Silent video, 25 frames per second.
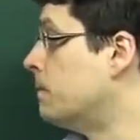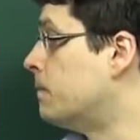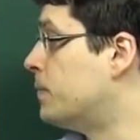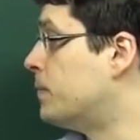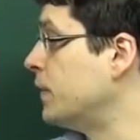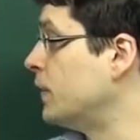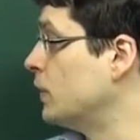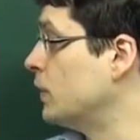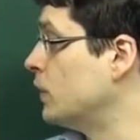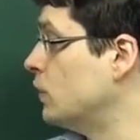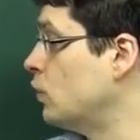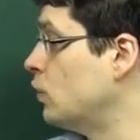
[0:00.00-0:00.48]

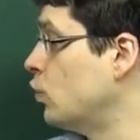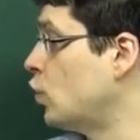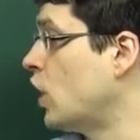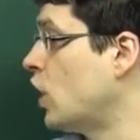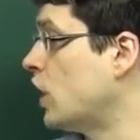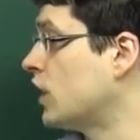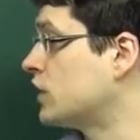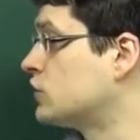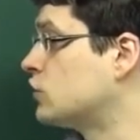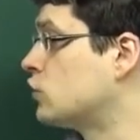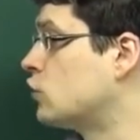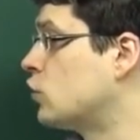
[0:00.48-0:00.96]
Bill
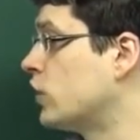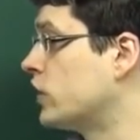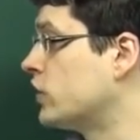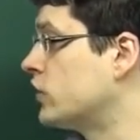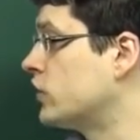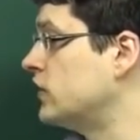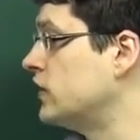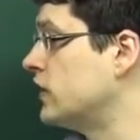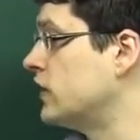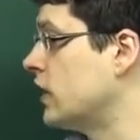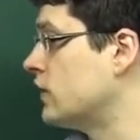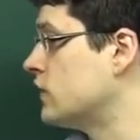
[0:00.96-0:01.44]
walked
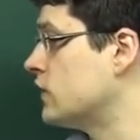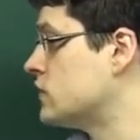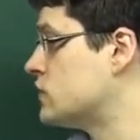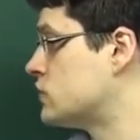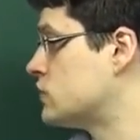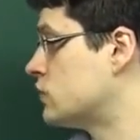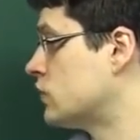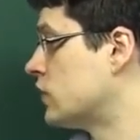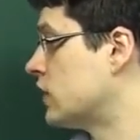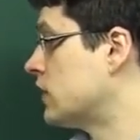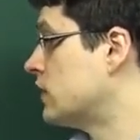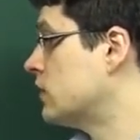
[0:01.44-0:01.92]
quickly down the
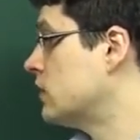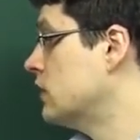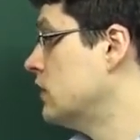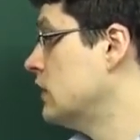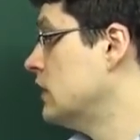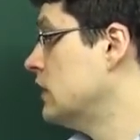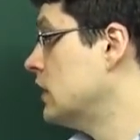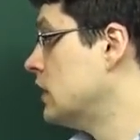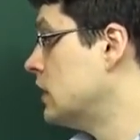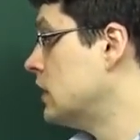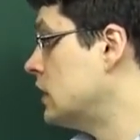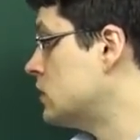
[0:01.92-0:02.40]
street.
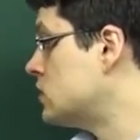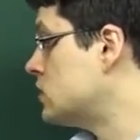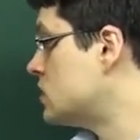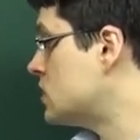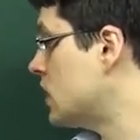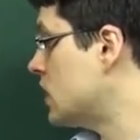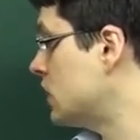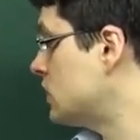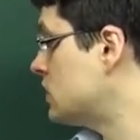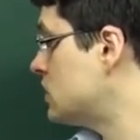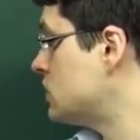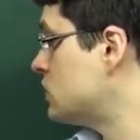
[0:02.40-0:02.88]
He
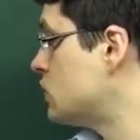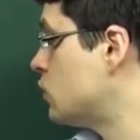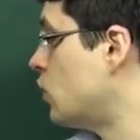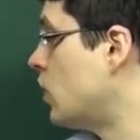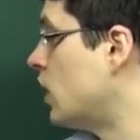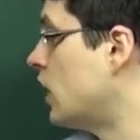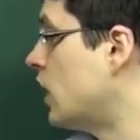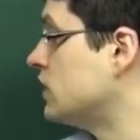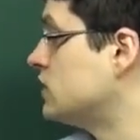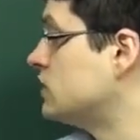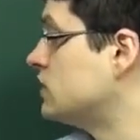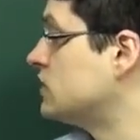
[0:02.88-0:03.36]
checked his
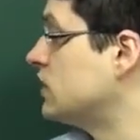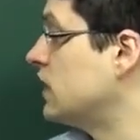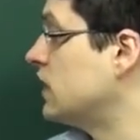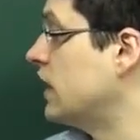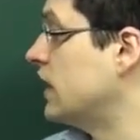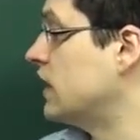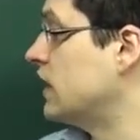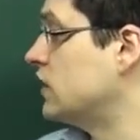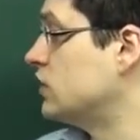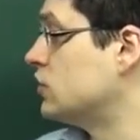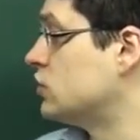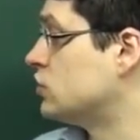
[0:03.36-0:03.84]
watch
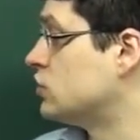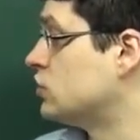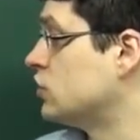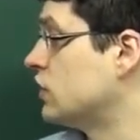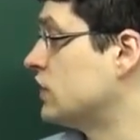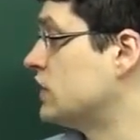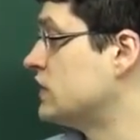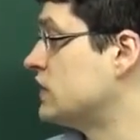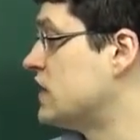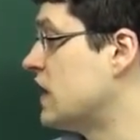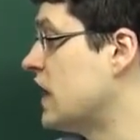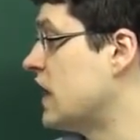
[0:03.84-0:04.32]
and shook
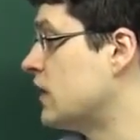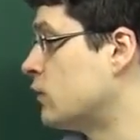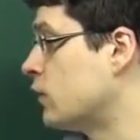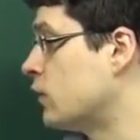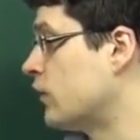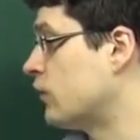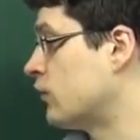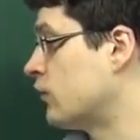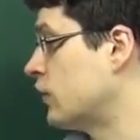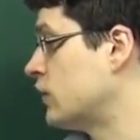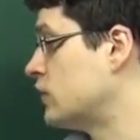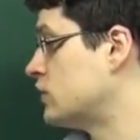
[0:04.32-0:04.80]
his head
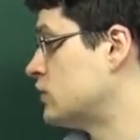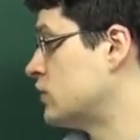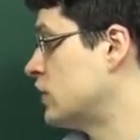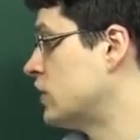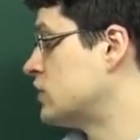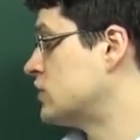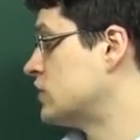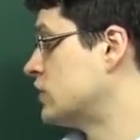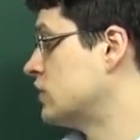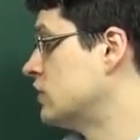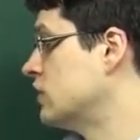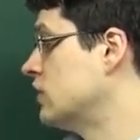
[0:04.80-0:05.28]
with
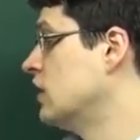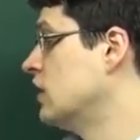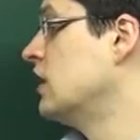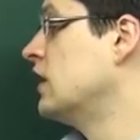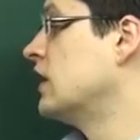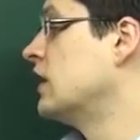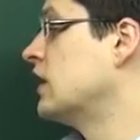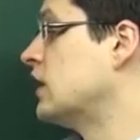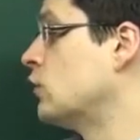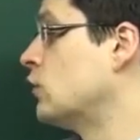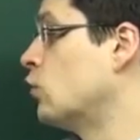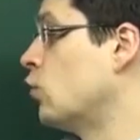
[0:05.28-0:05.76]
frustration.
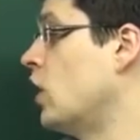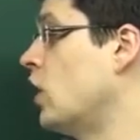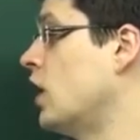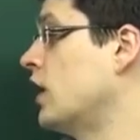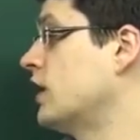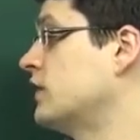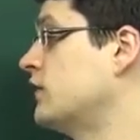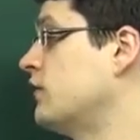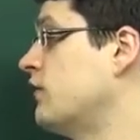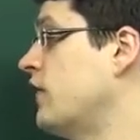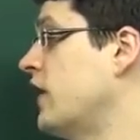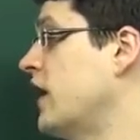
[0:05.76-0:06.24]
He
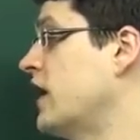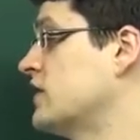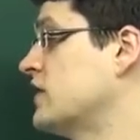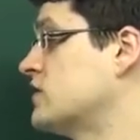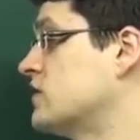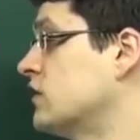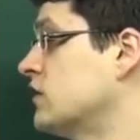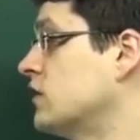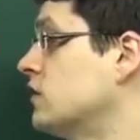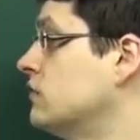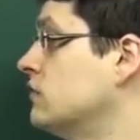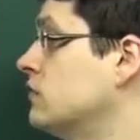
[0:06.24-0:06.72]
walked
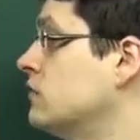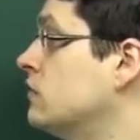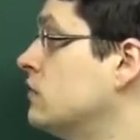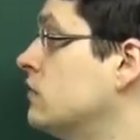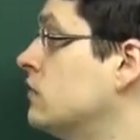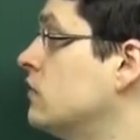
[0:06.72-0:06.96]
faster.